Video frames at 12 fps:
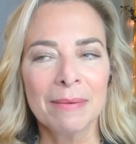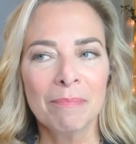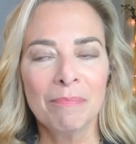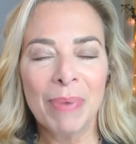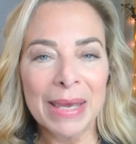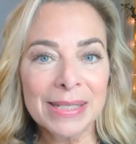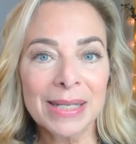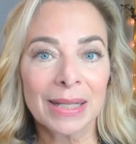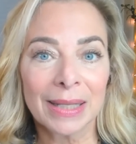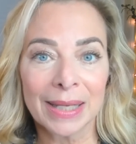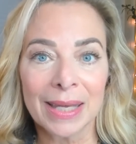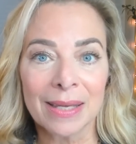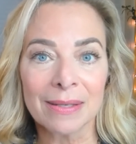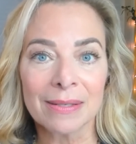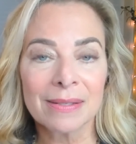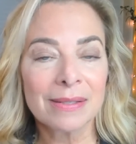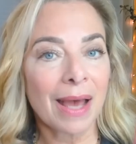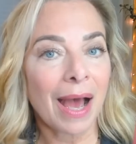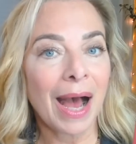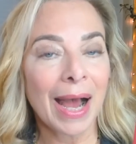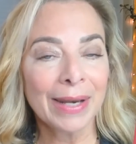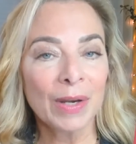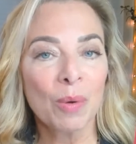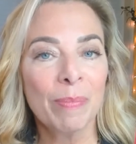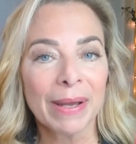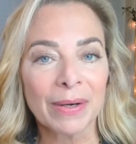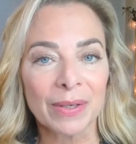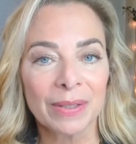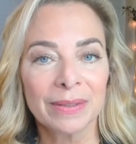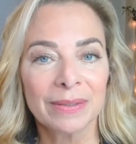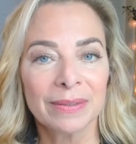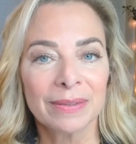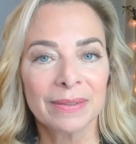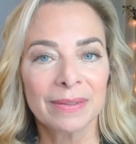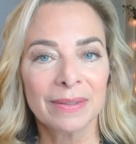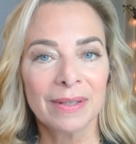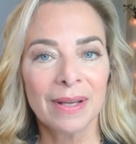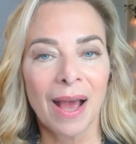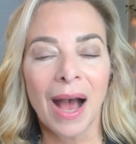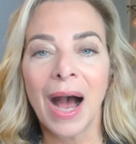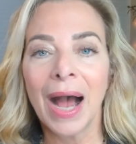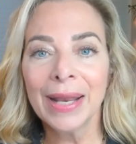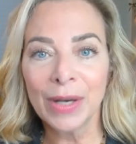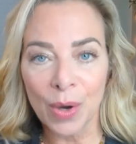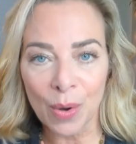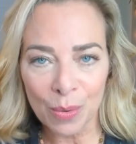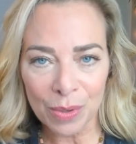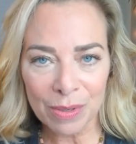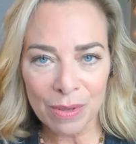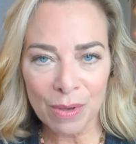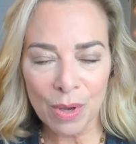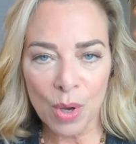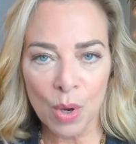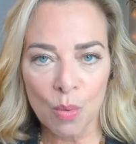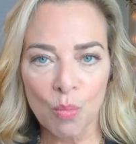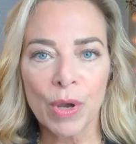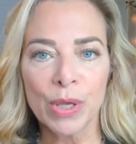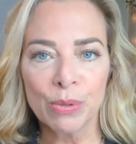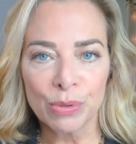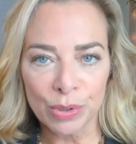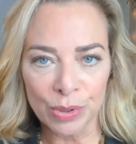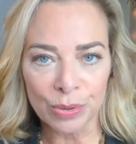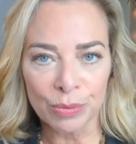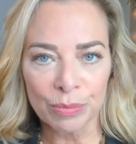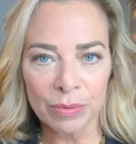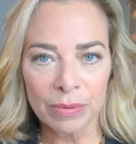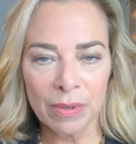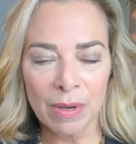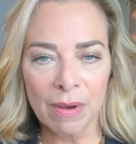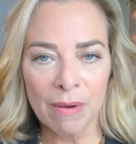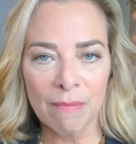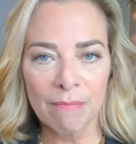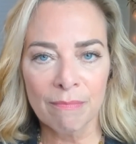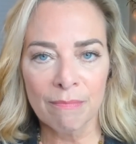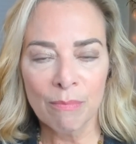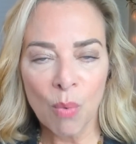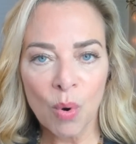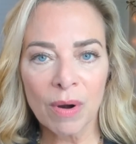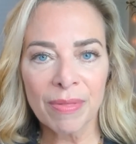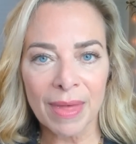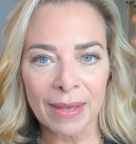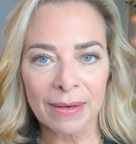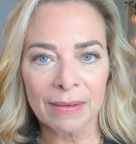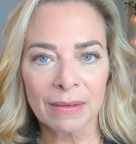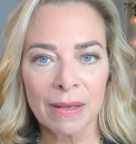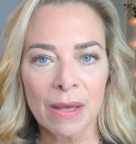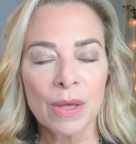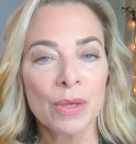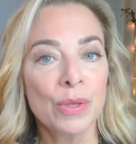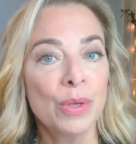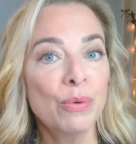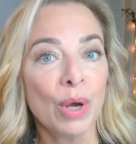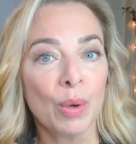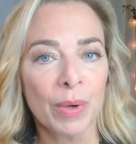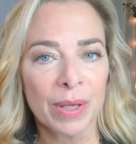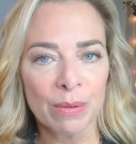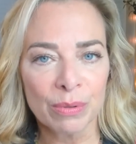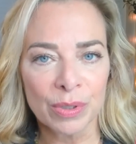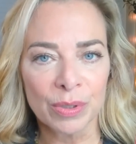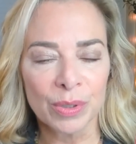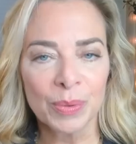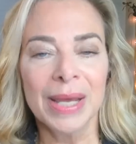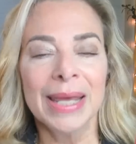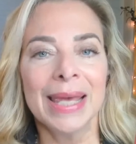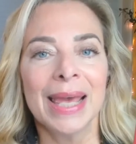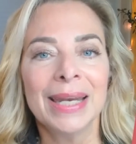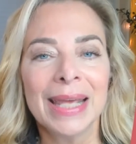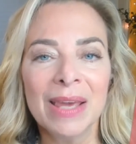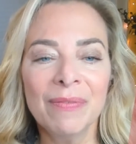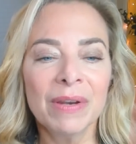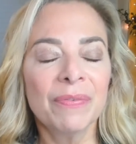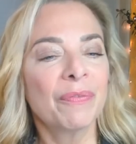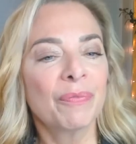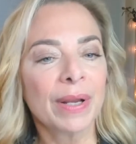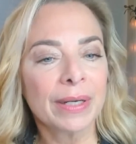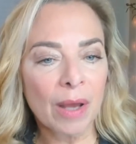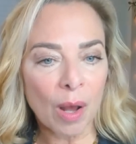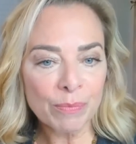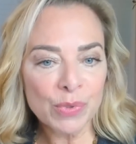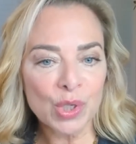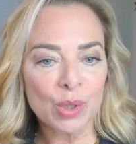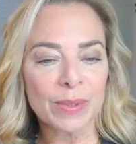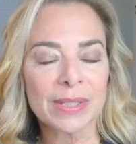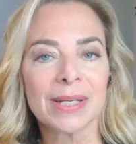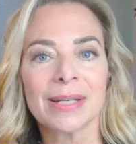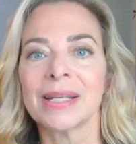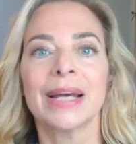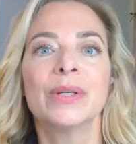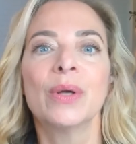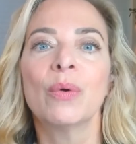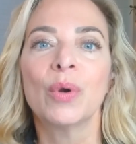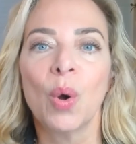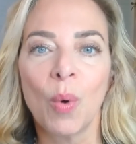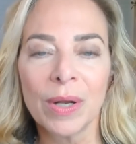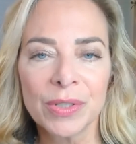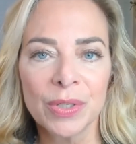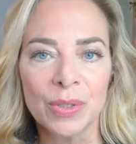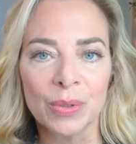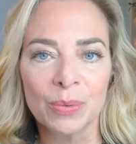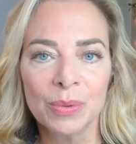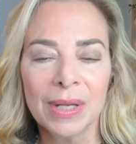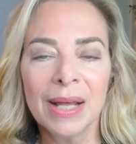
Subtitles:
basically is, I know better. I know what you should do more than you know what you should do. And even if a friend comes to you and says, I don't know what to do,